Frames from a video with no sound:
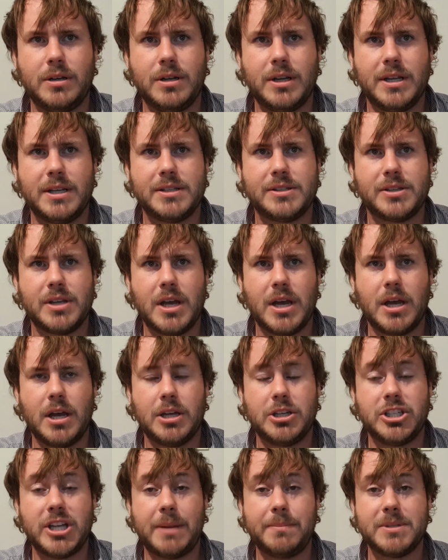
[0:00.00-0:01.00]
It's
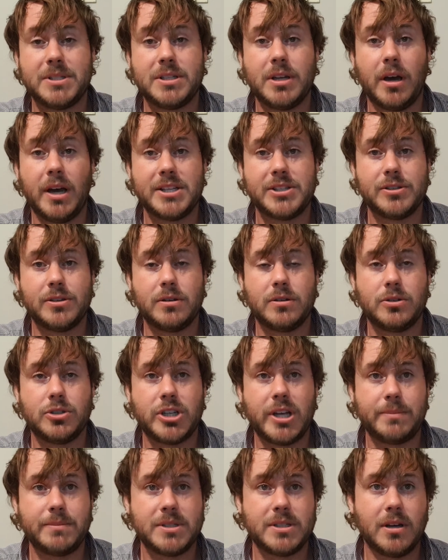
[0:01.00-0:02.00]
James Dyson.
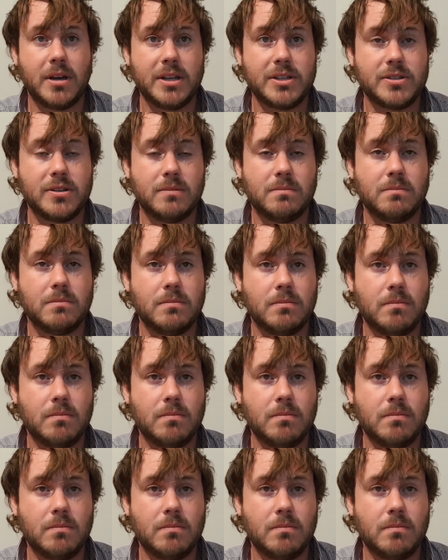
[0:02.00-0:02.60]
James Dyson.